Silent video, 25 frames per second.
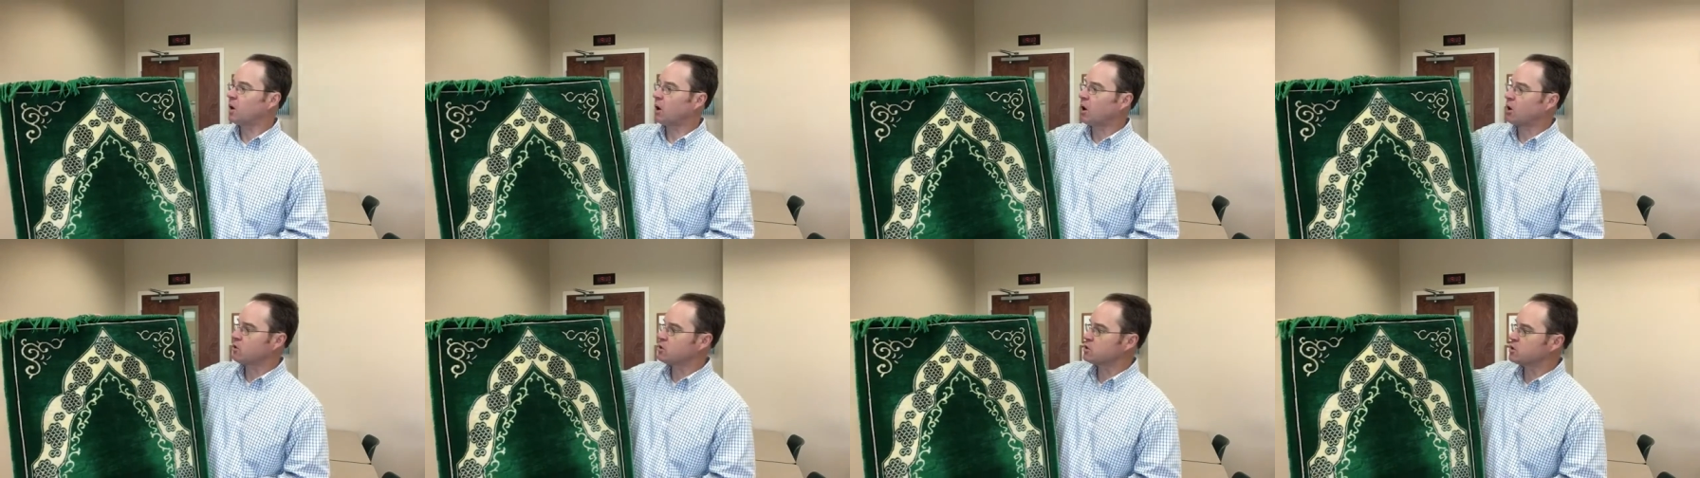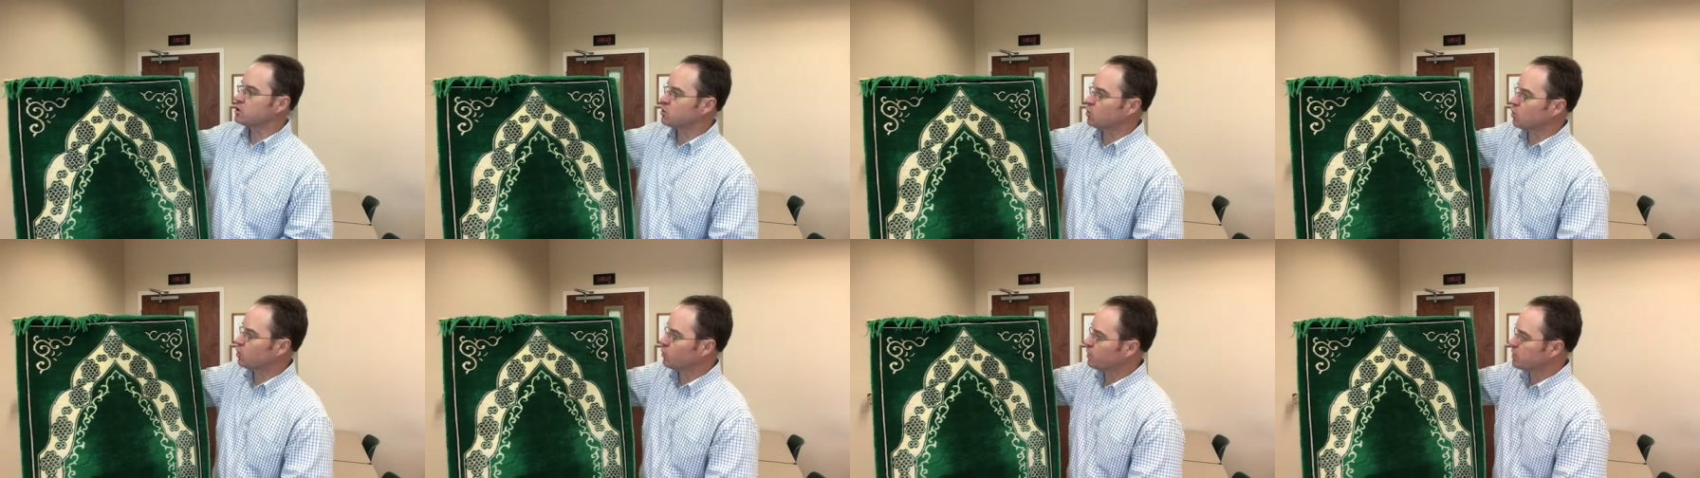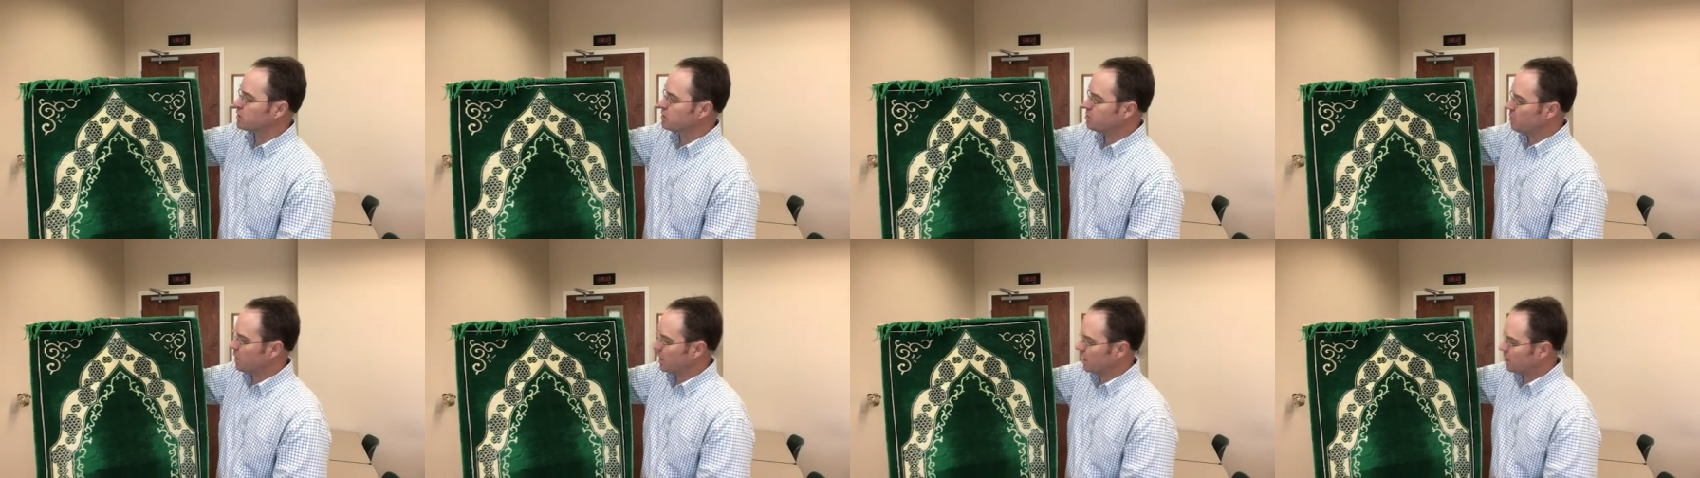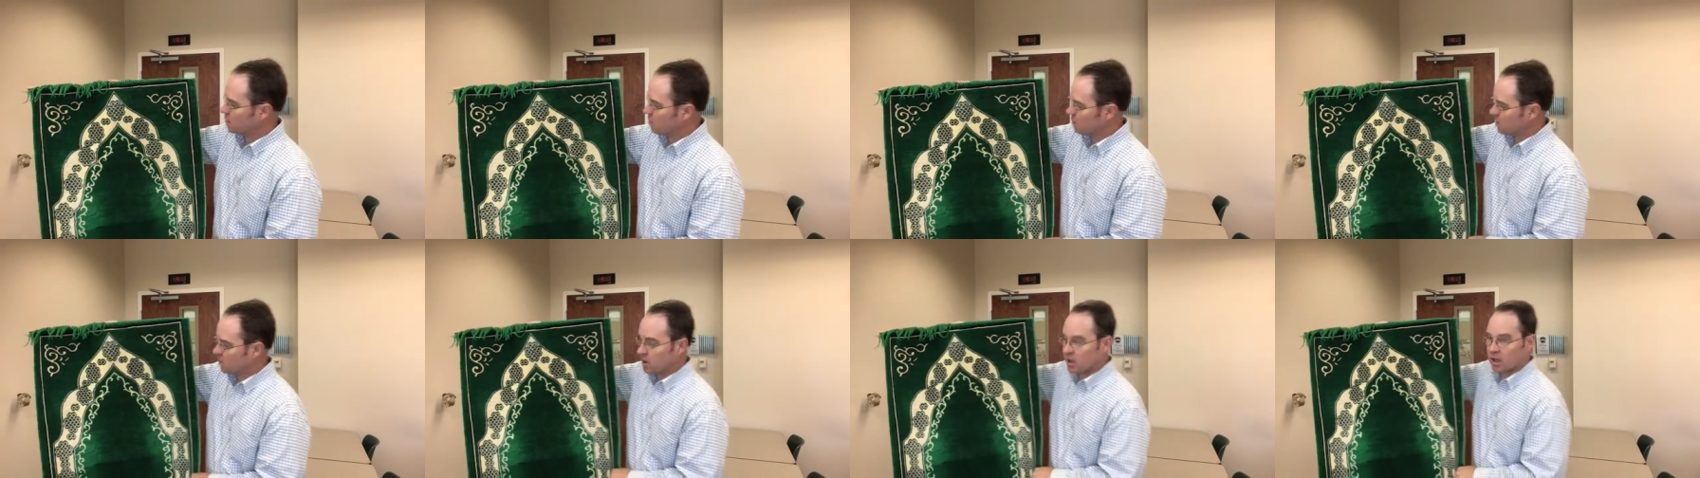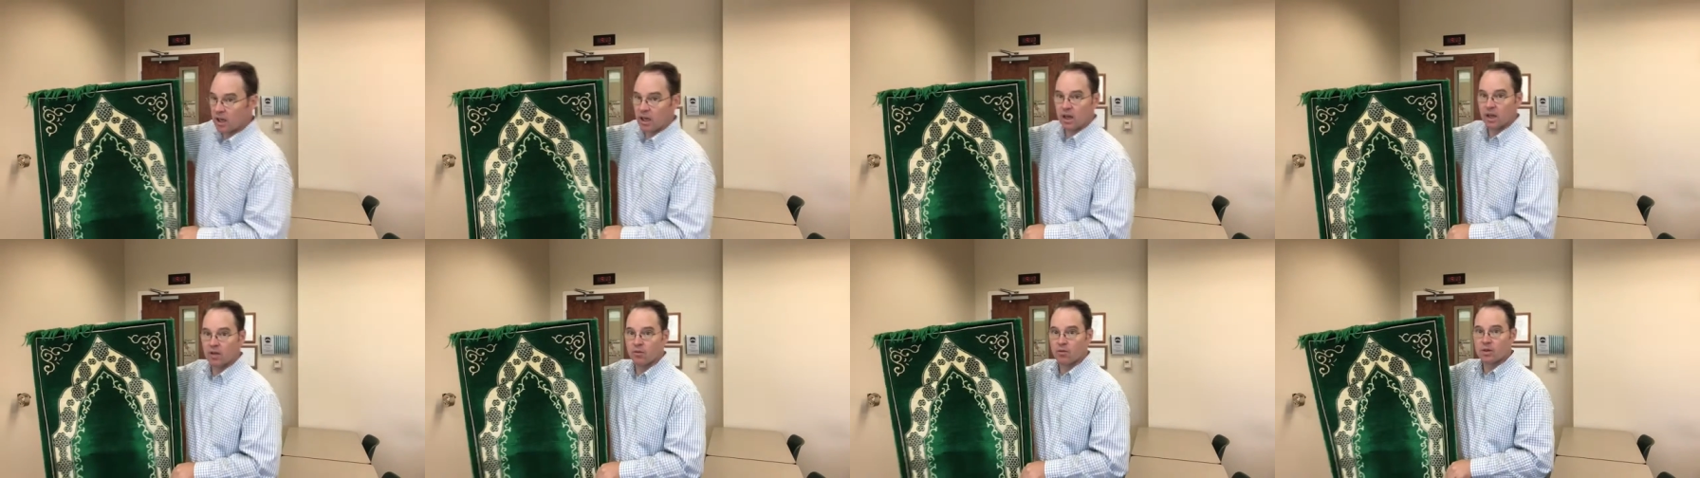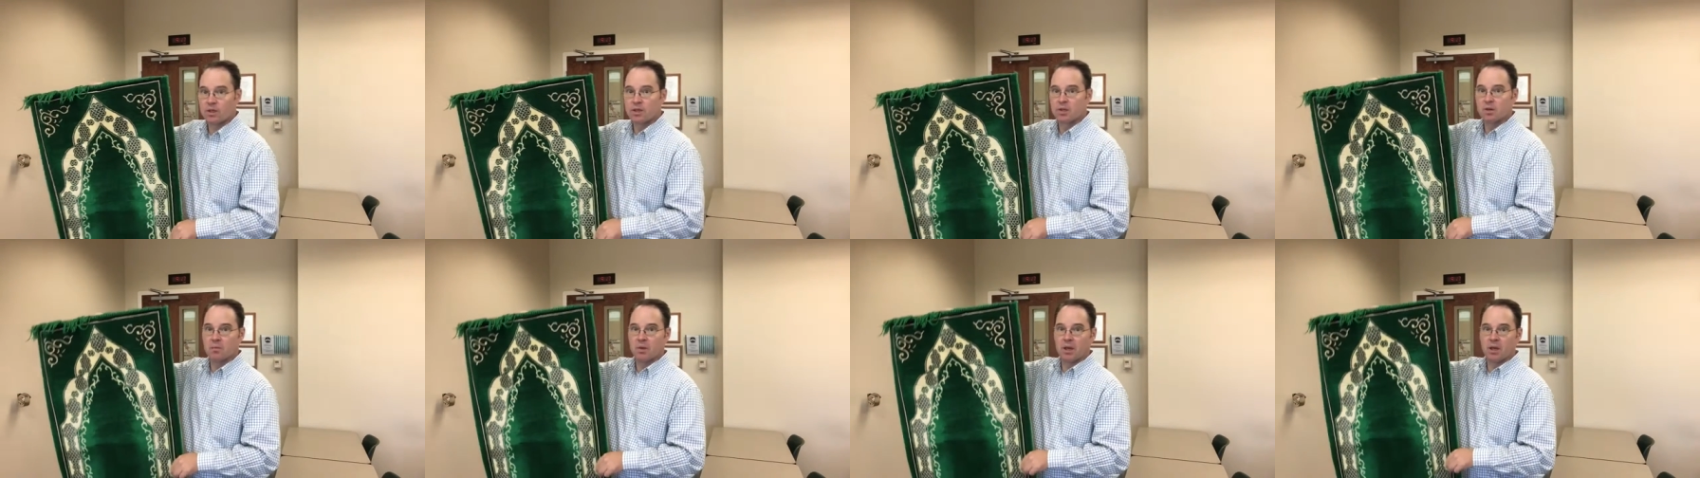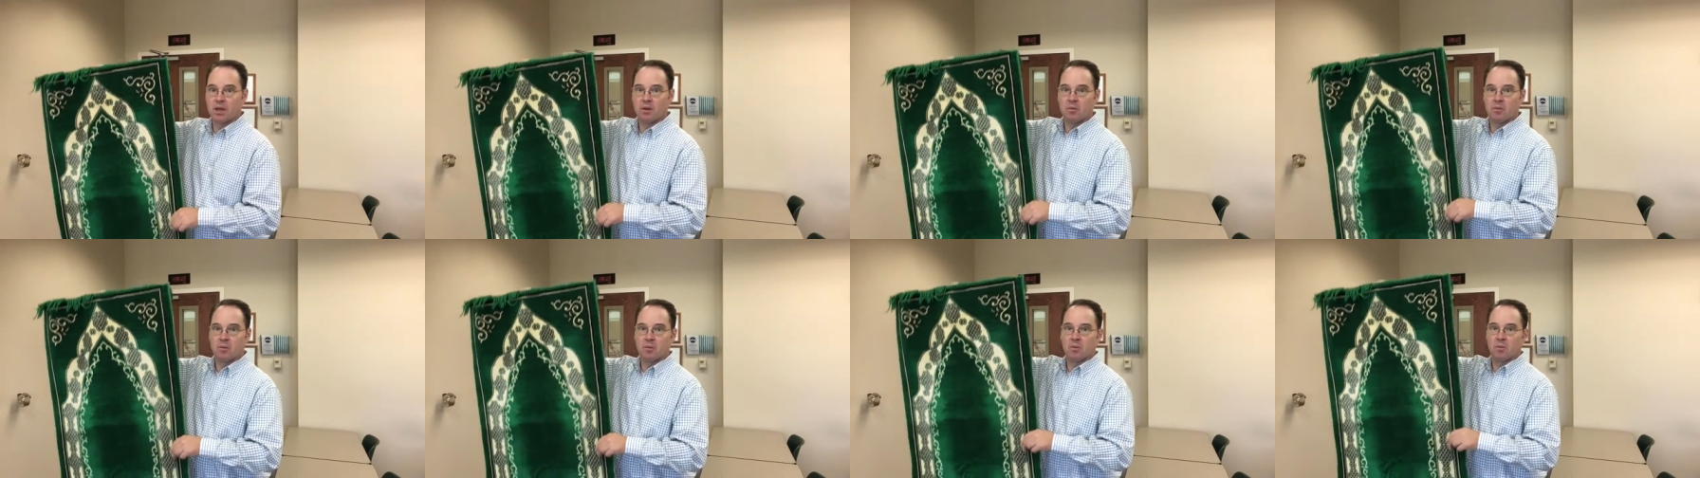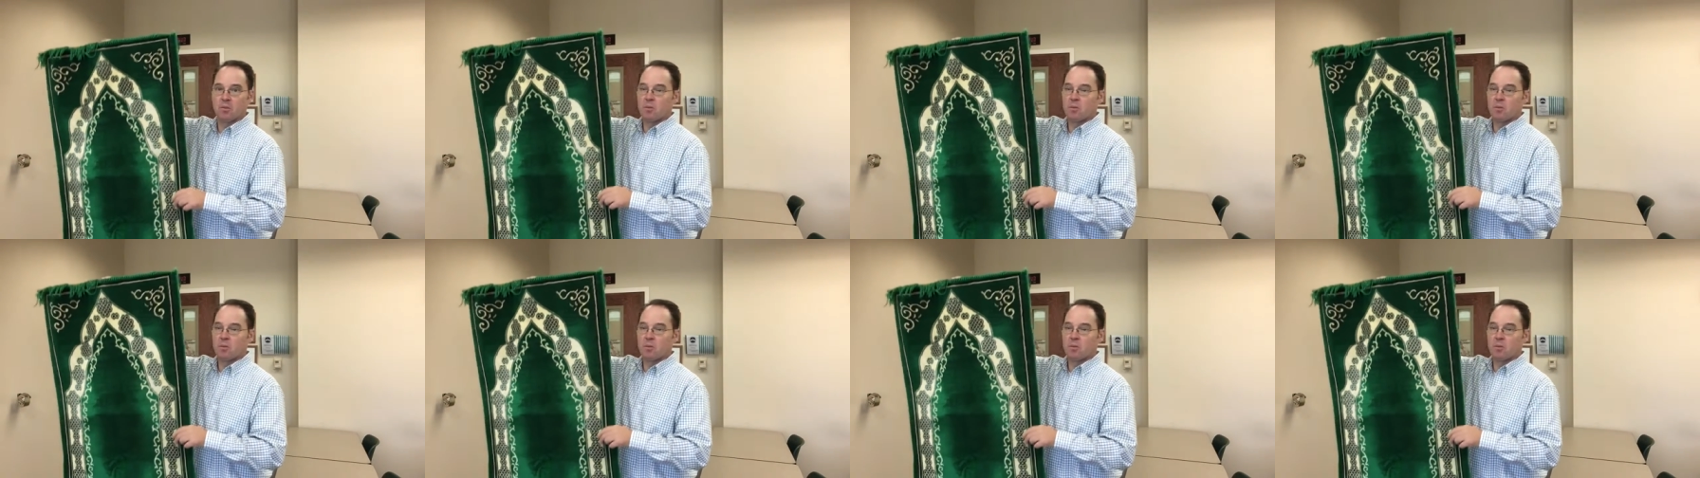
our servicemen, given to me.